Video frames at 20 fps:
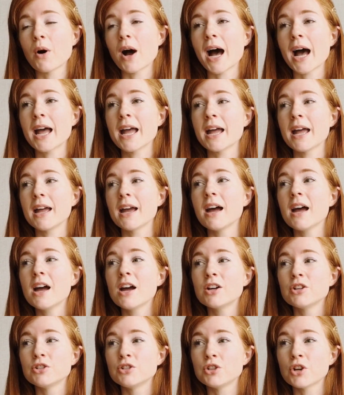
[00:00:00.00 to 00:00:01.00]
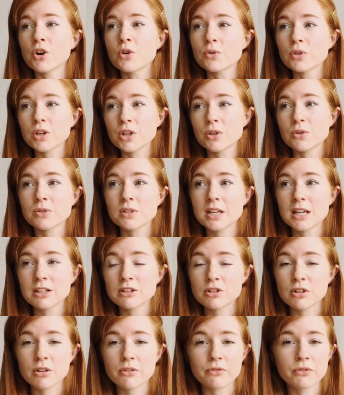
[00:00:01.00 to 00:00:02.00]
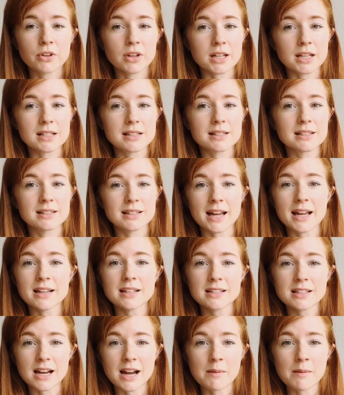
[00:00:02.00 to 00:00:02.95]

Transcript: I don't use it to the full extent.